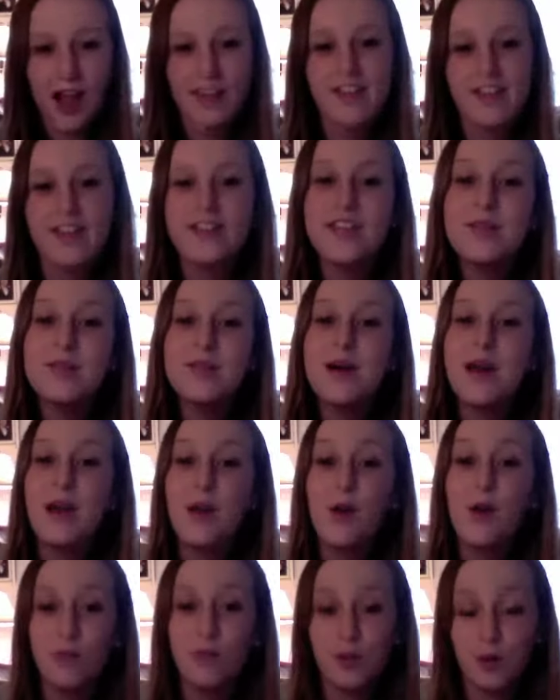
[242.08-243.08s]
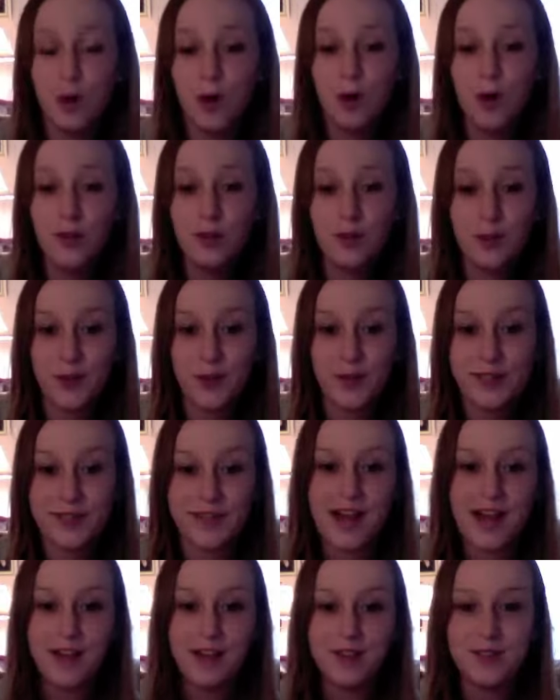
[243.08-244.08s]
think that my overall learning
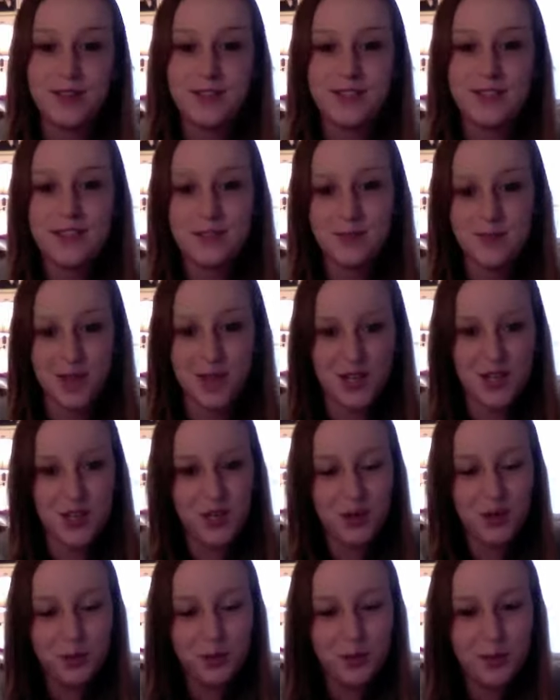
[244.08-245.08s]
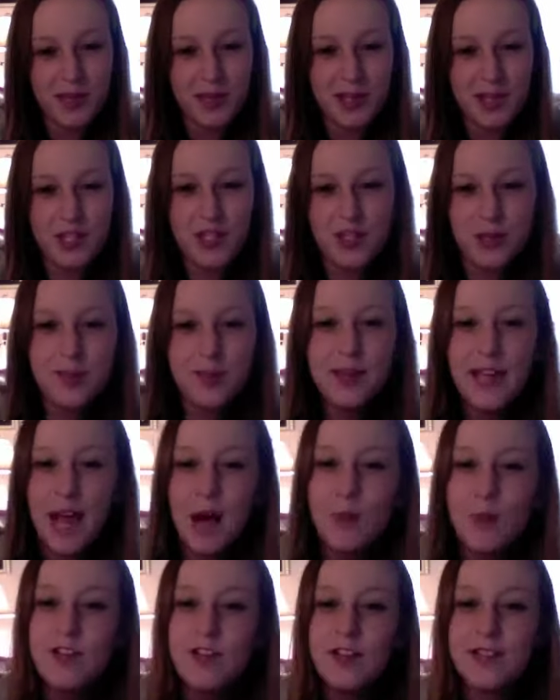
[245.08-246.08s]
styles measure will be extremely
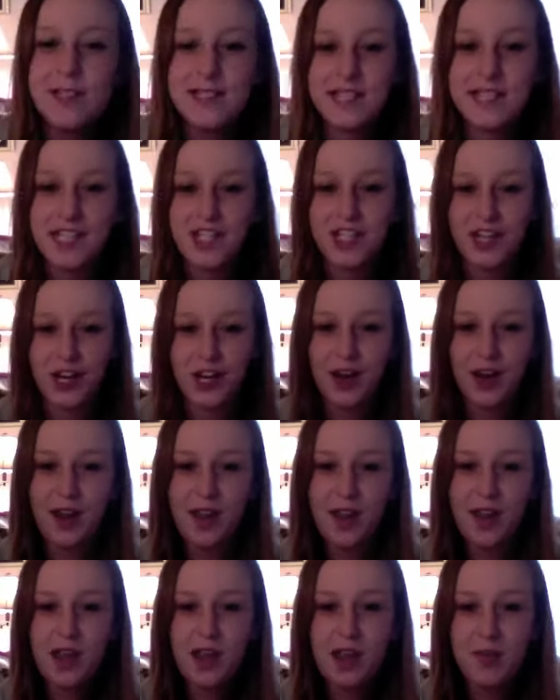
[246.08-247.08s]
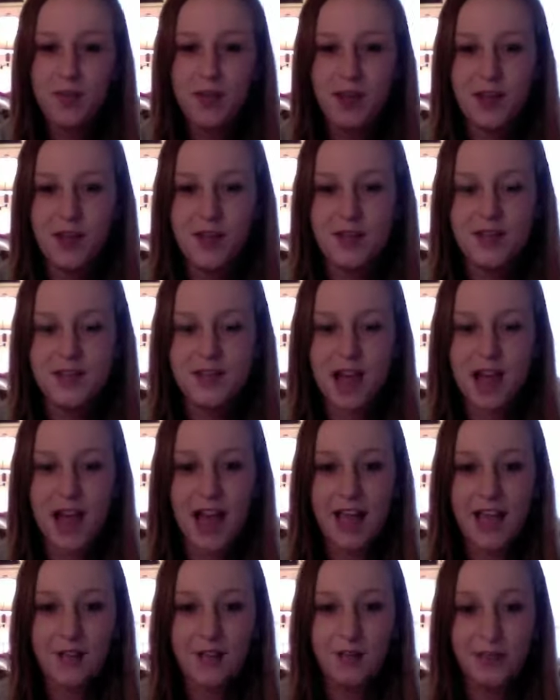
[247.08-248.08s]
helpful as a teacher because
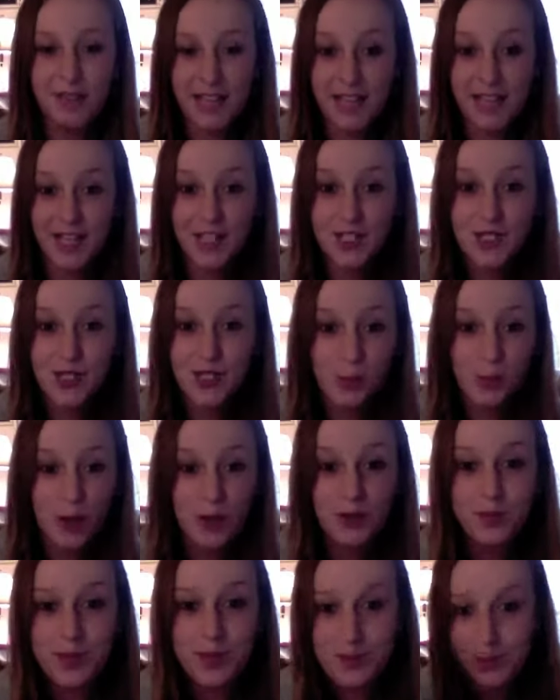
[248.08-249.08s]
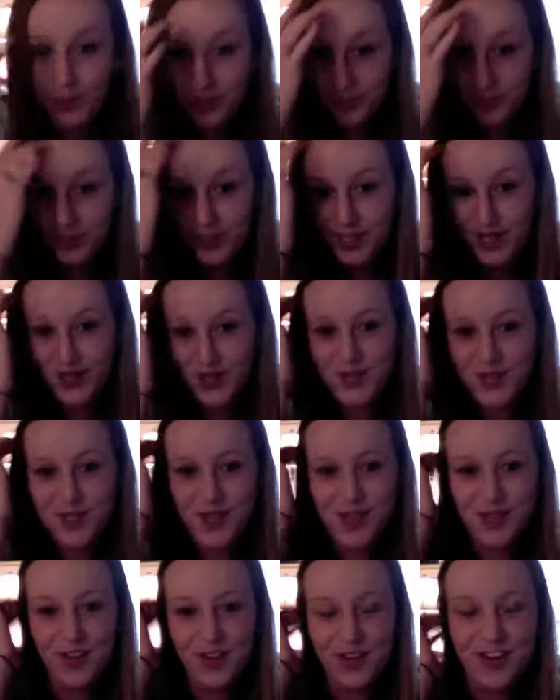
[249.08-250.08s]
I can relate so well to people and really
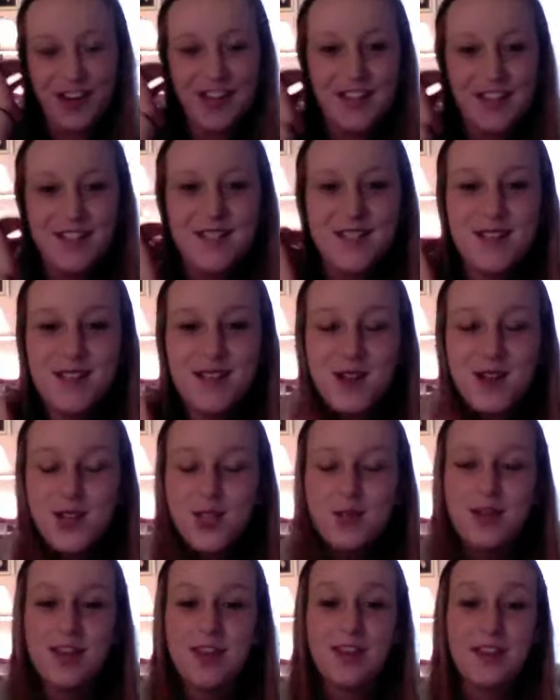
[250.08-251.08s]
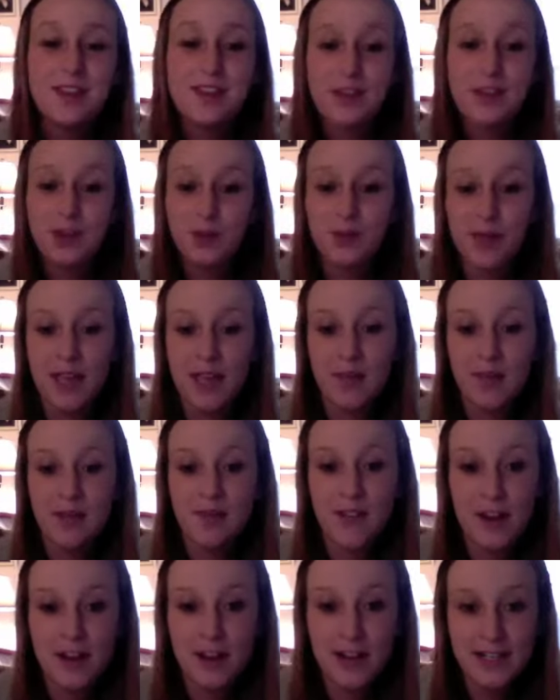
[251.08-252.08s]
understand their needs. So I think that it'll make me
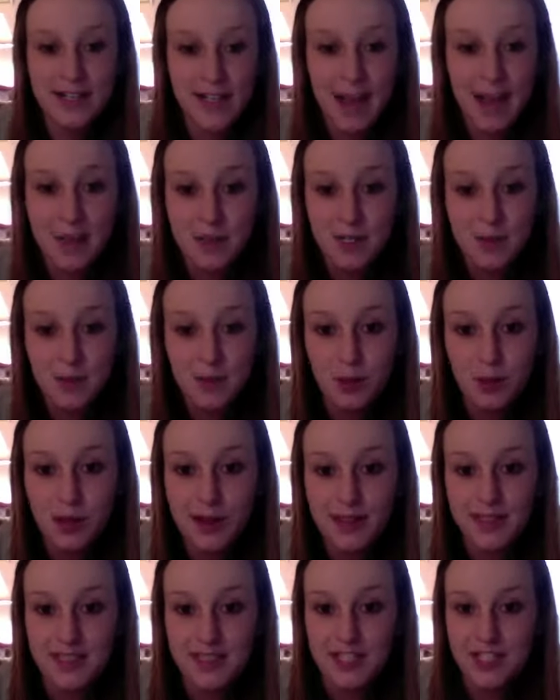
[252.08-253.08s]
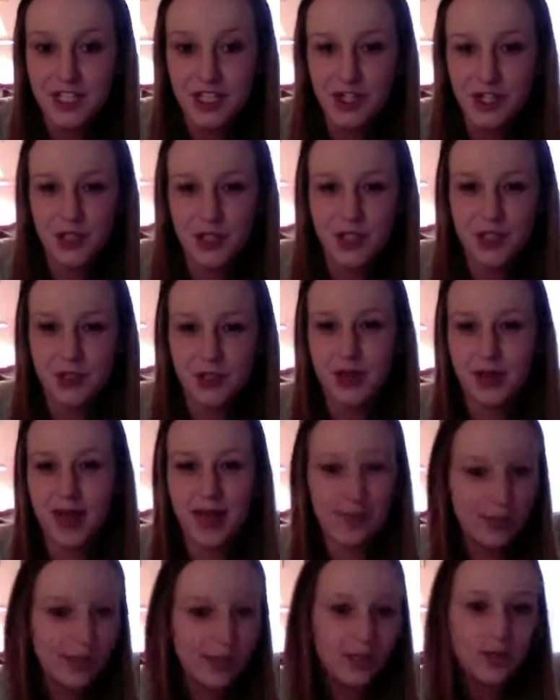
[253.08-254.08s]
very adaptable as a teacher to
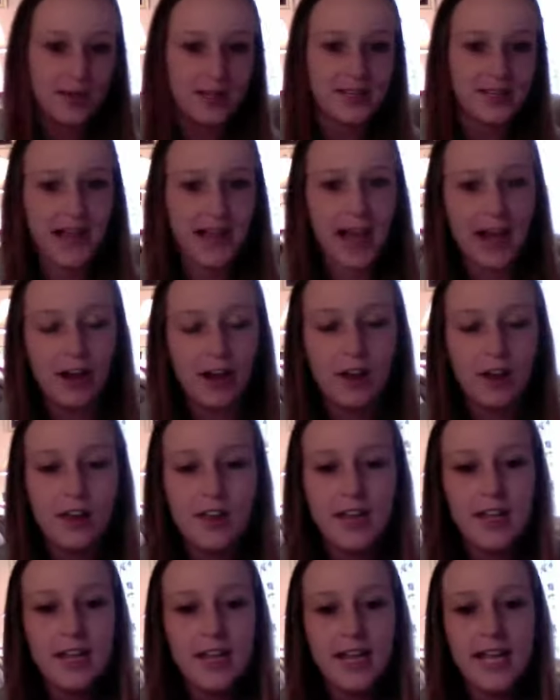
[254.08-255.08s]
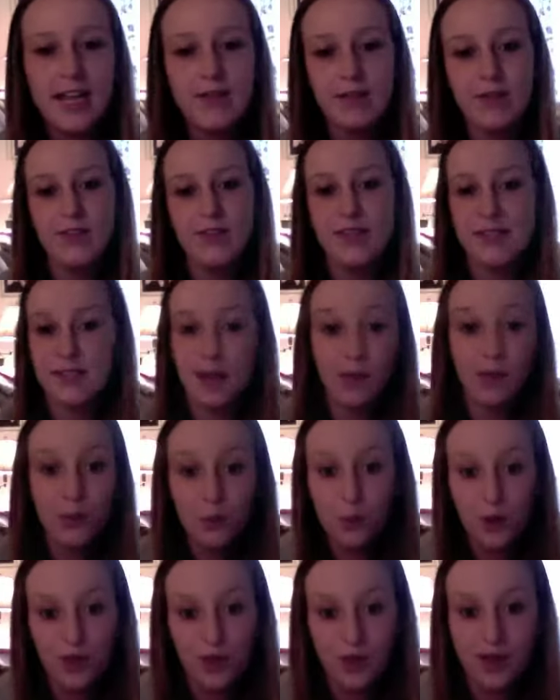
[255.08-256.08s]
every learning style, even if it's
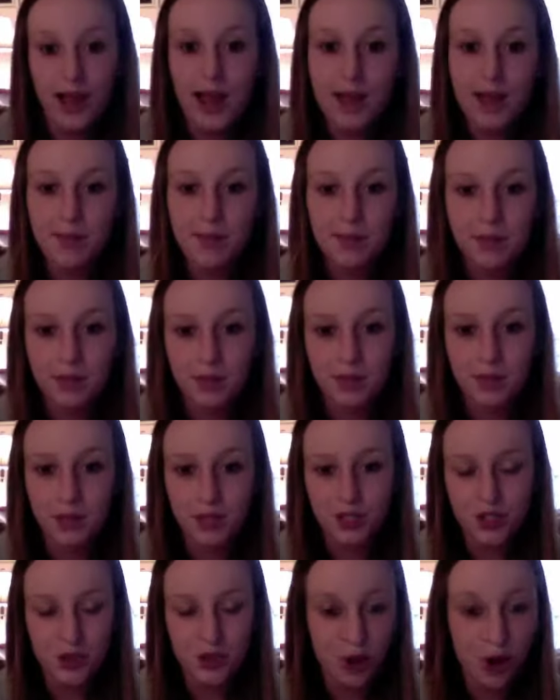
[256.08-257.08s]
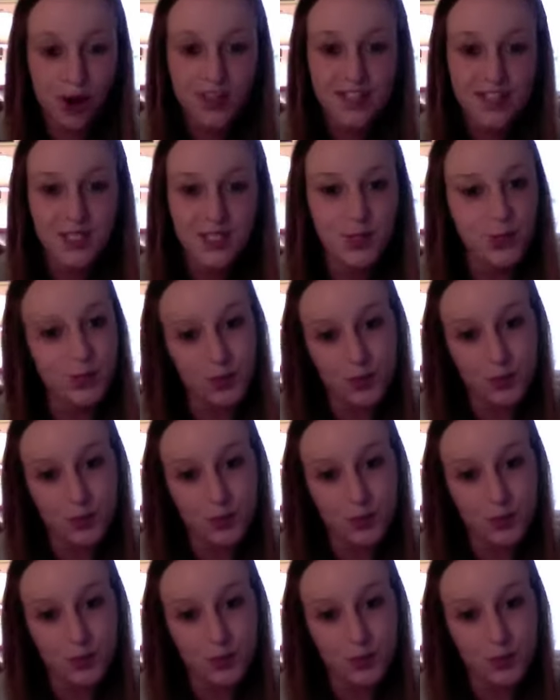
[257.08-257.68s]
not the one that I'm the strongest in or the